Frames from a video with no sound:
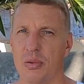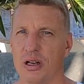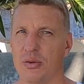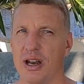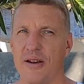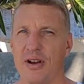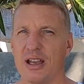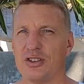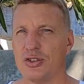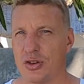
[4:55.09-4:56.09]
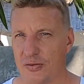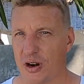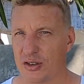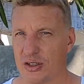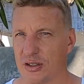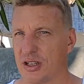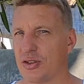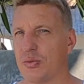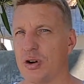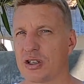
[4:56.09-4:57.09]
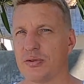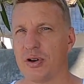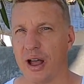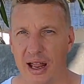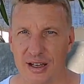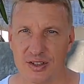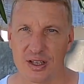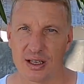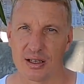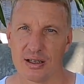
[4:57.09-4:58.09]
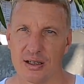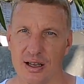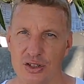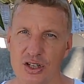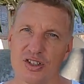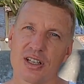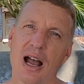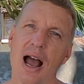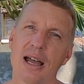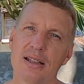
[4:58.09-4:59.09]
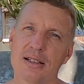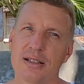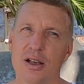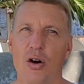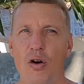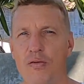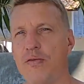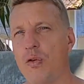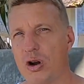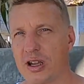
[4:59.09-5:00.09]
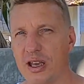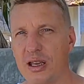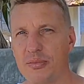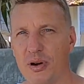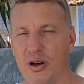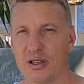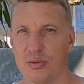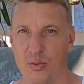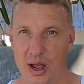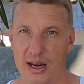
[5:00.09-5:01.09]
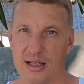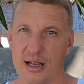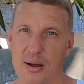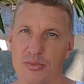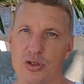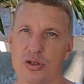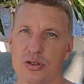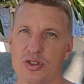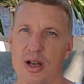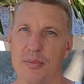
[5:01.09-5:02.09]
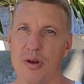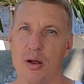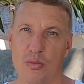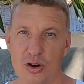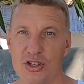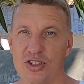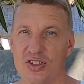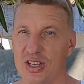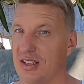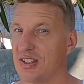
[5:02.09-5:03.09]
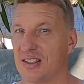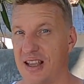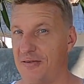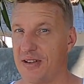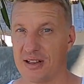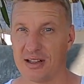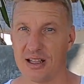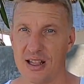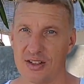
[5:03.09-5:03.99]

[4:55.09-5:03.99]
But whatever is universal doesn't work for anything. It's just kind of working, but when it comes to some emergencies, it definitely